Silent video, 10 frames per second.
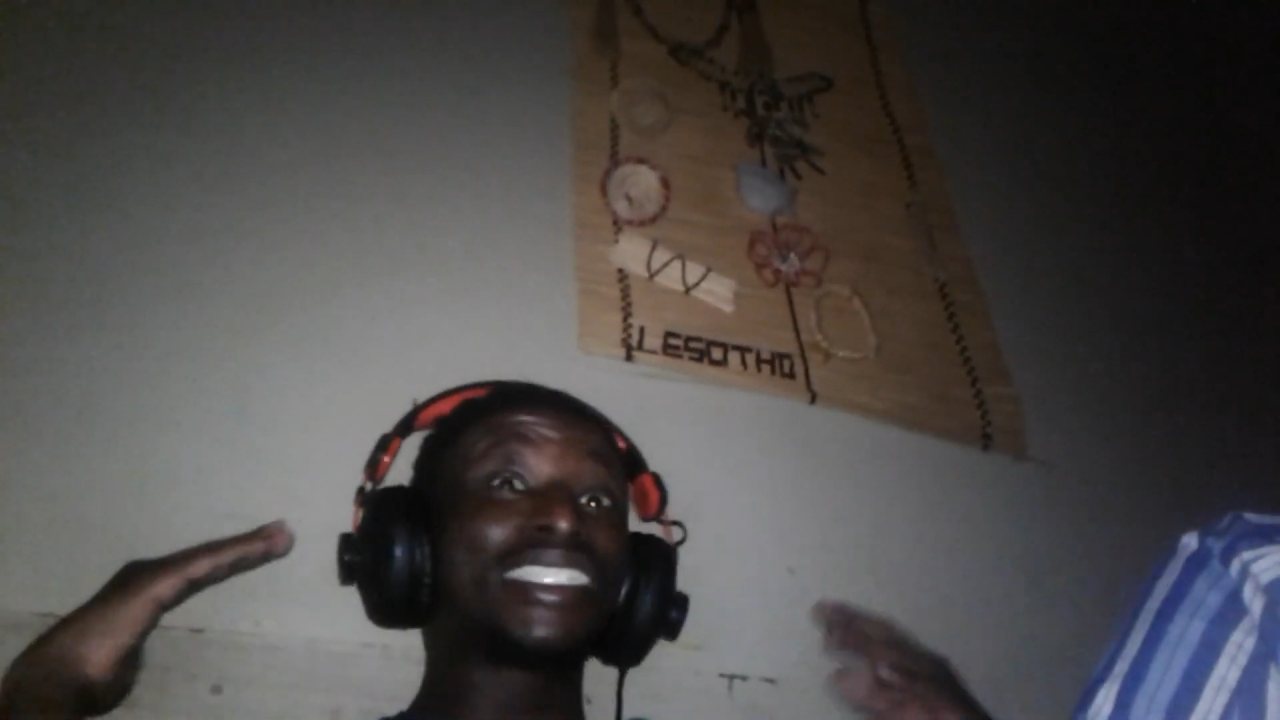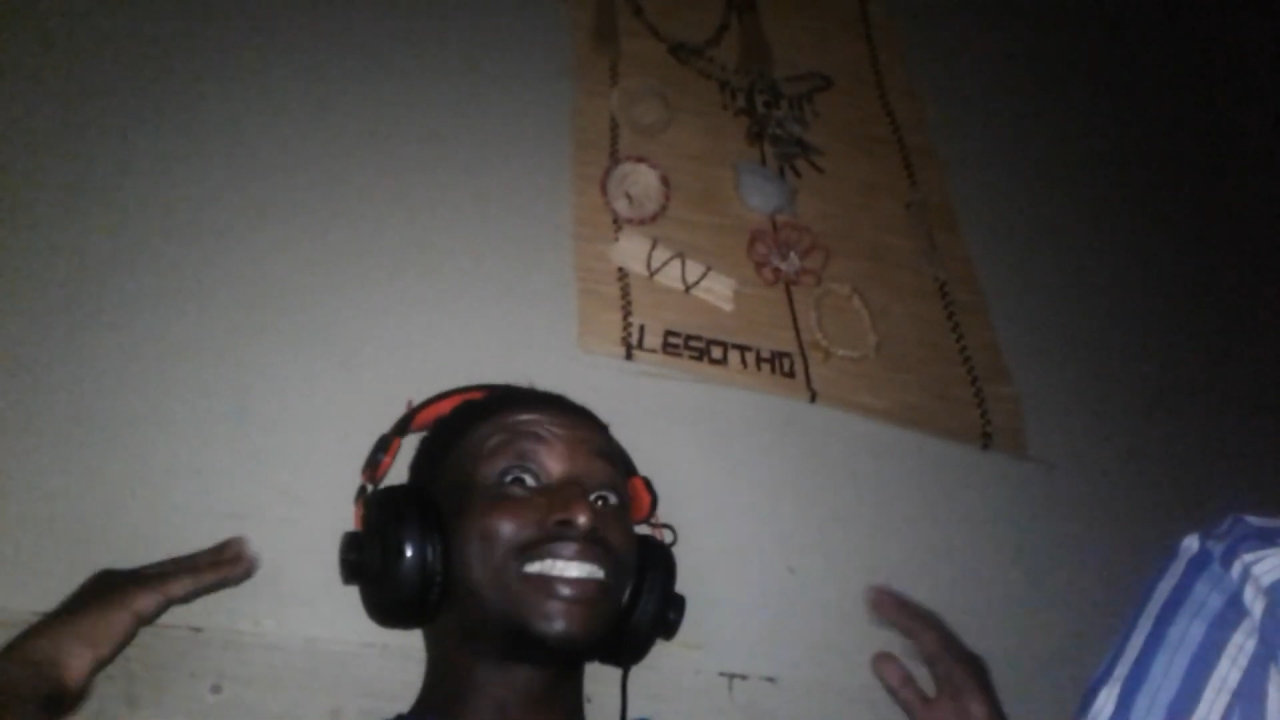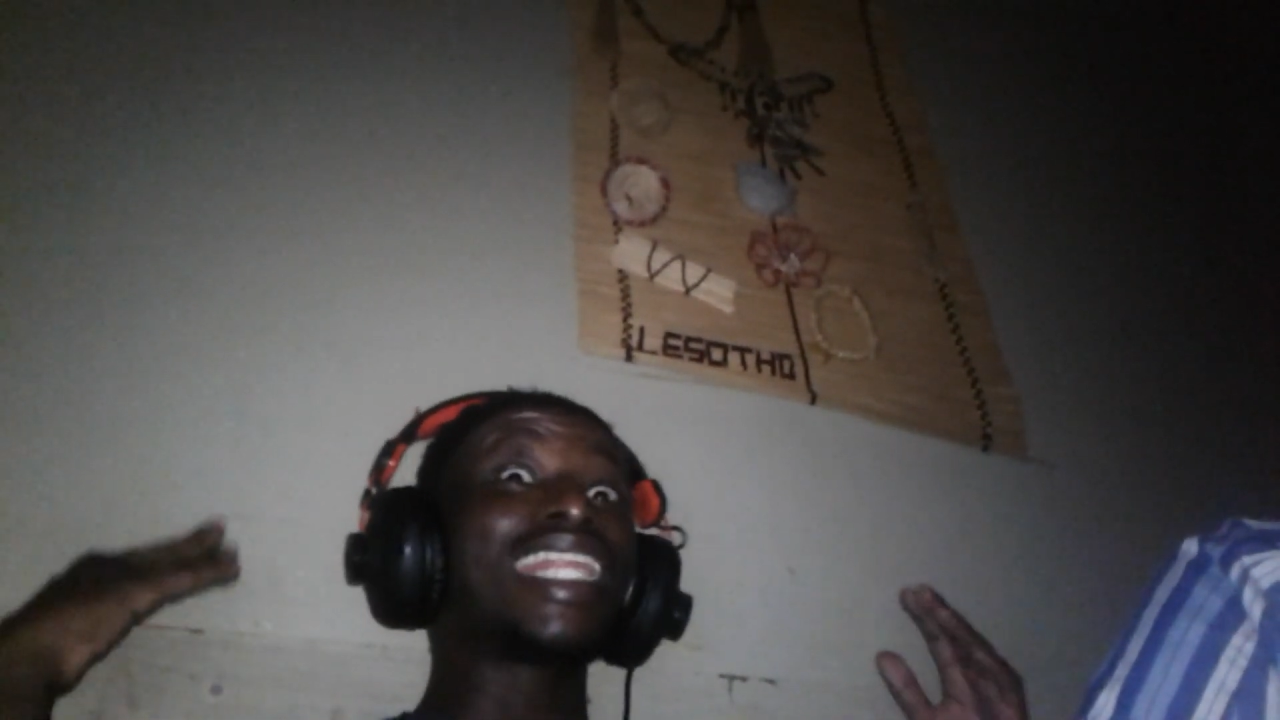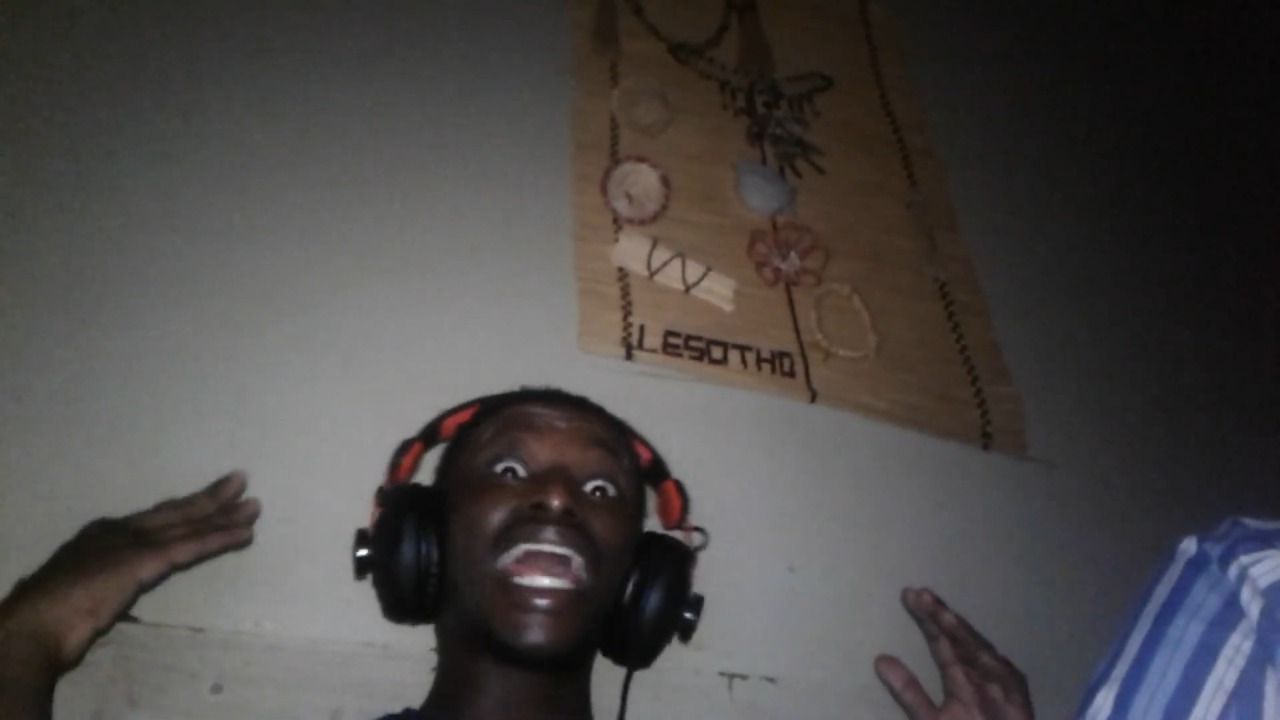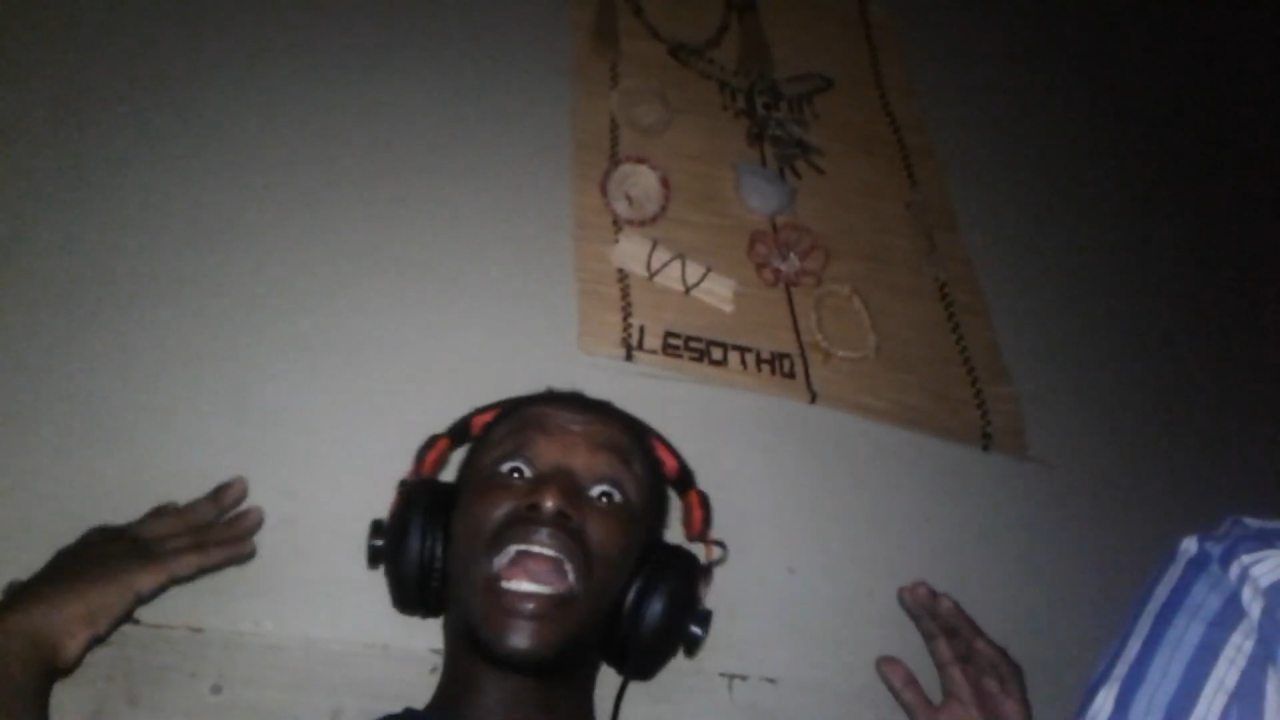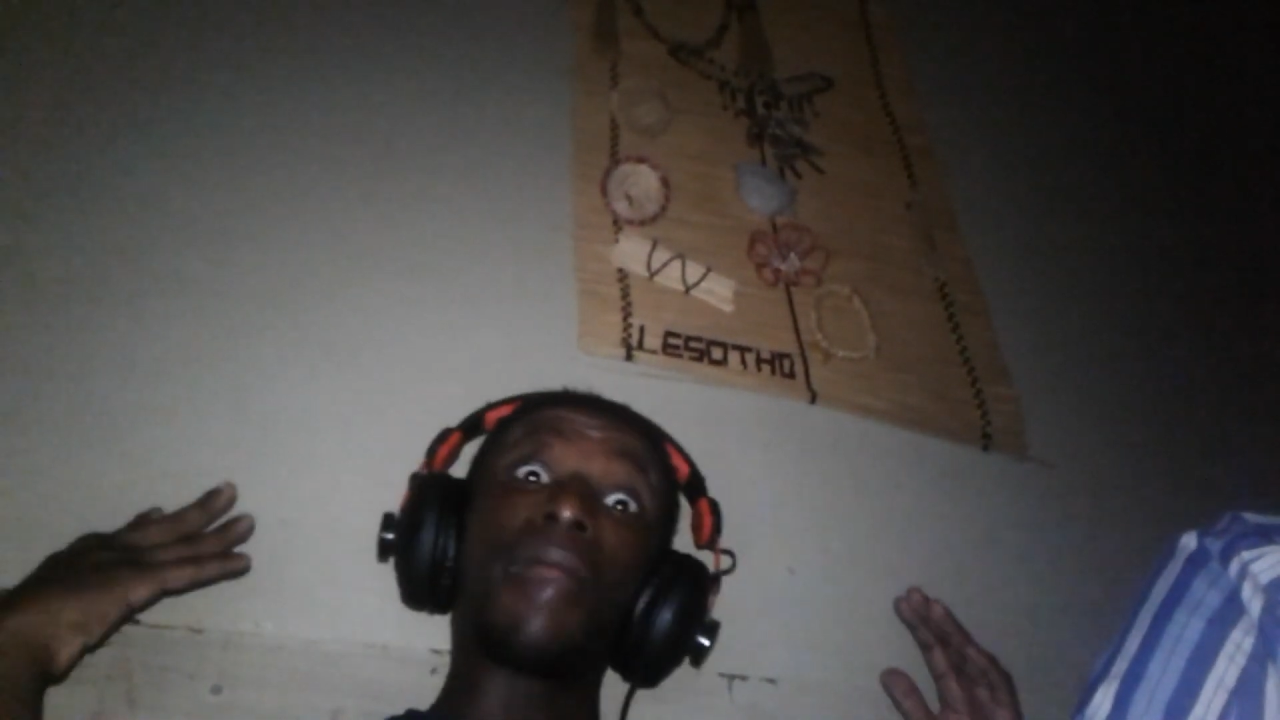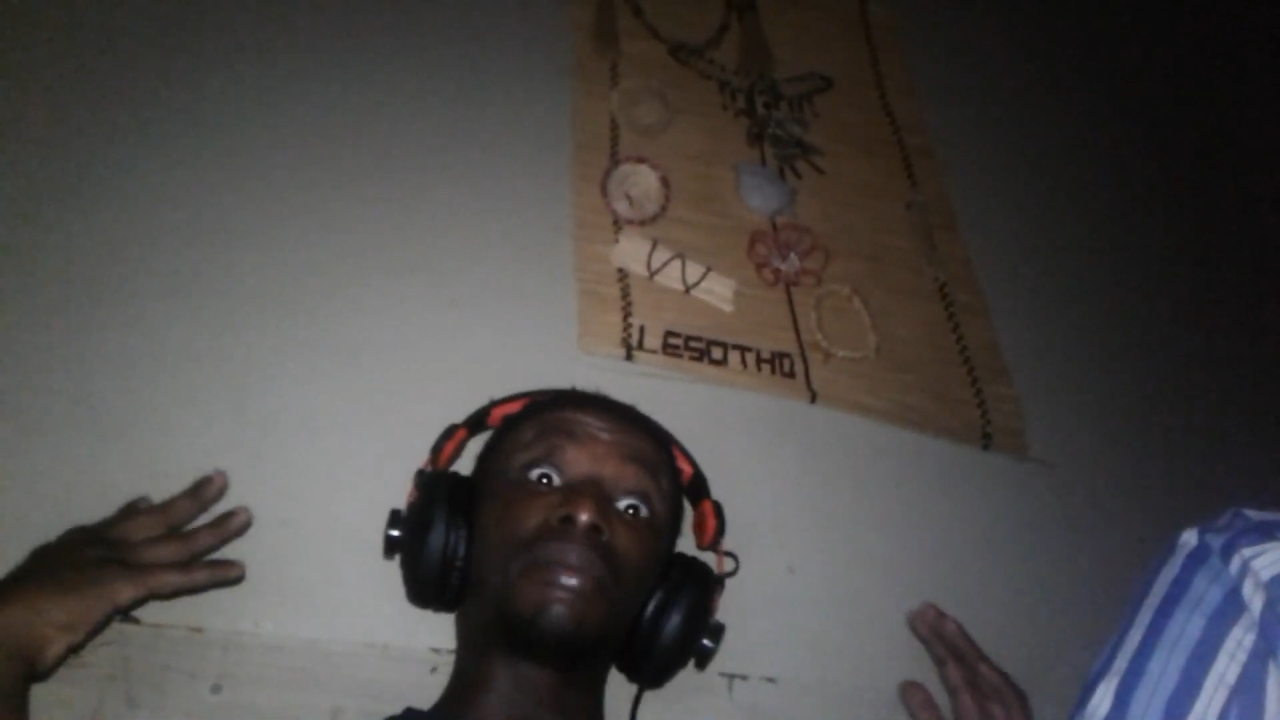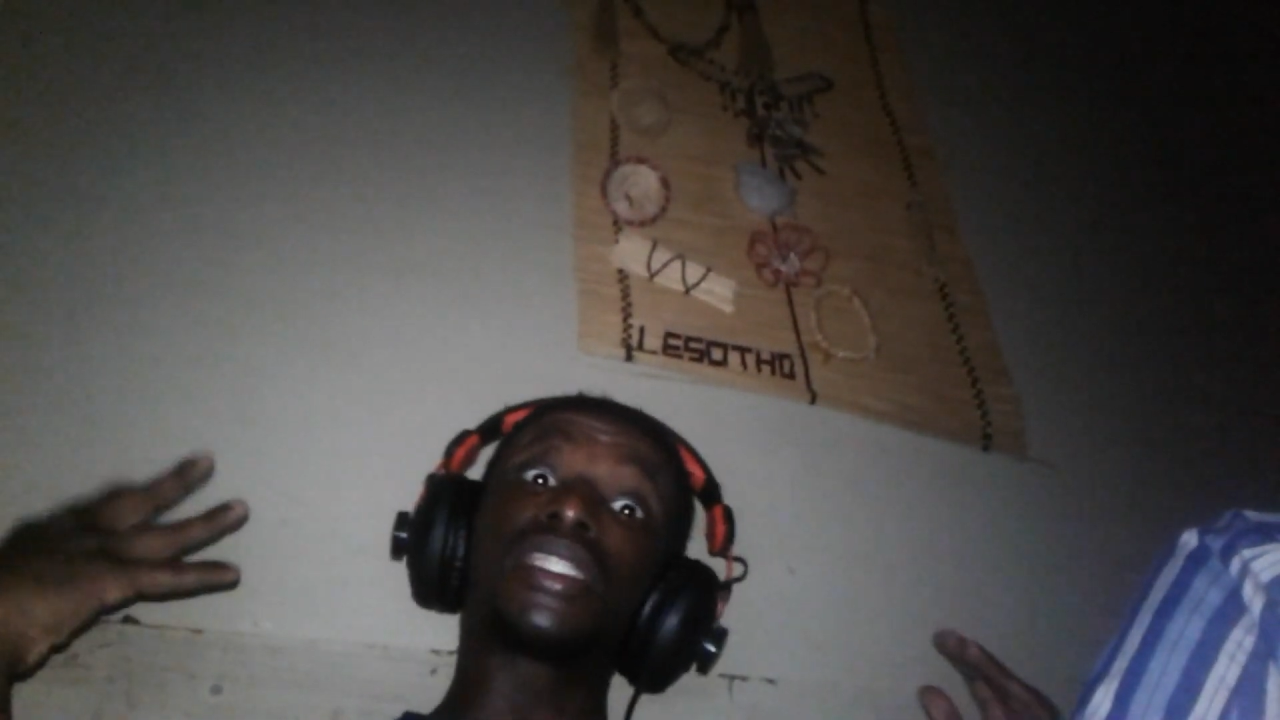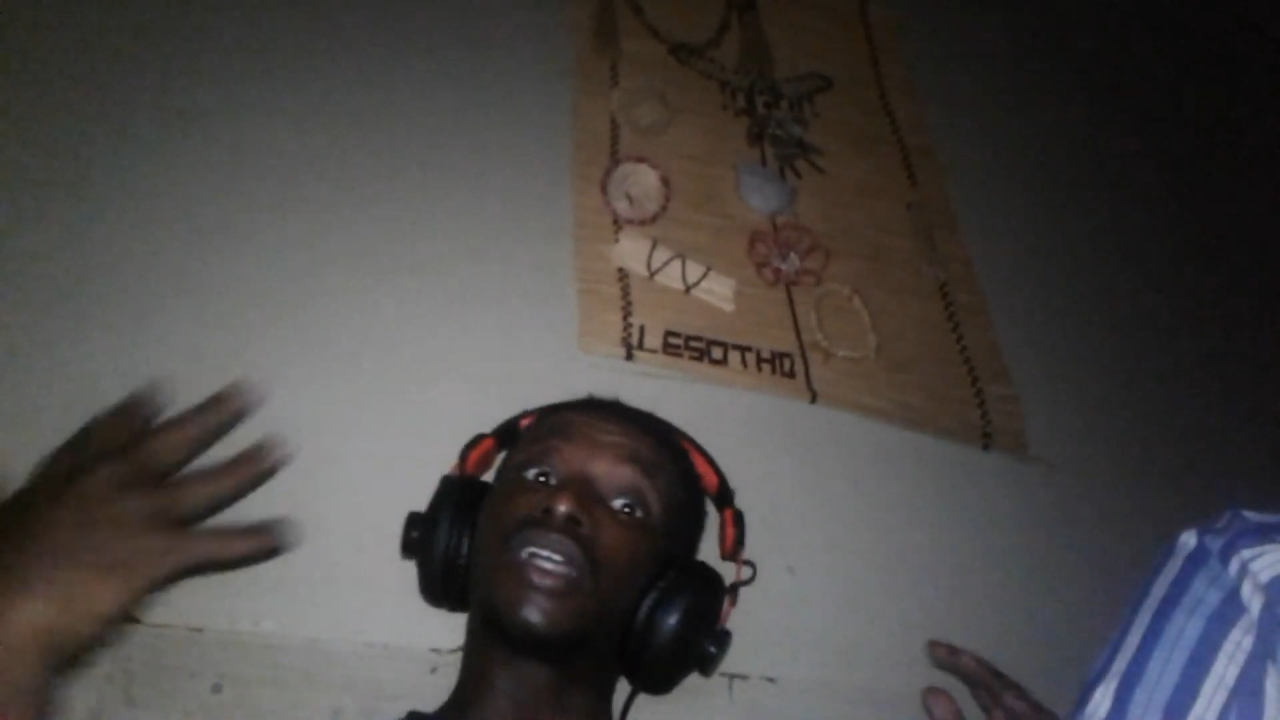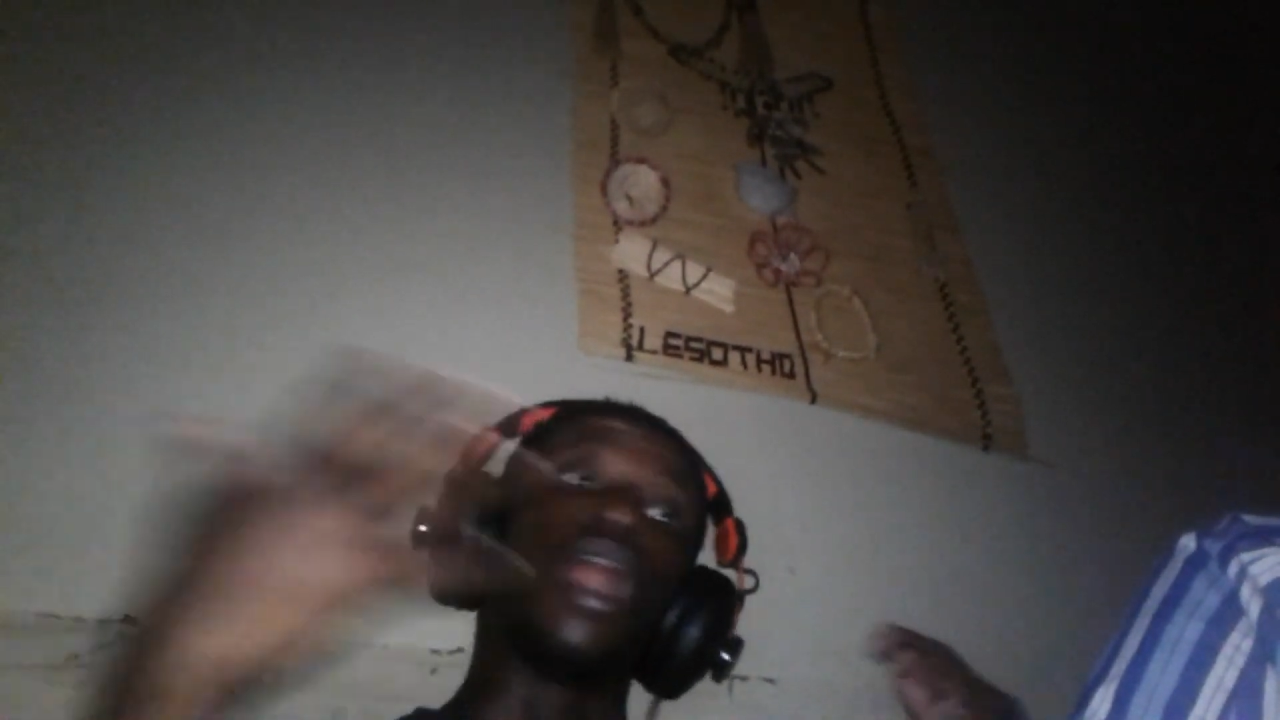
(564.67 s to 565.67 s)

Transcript: snapped.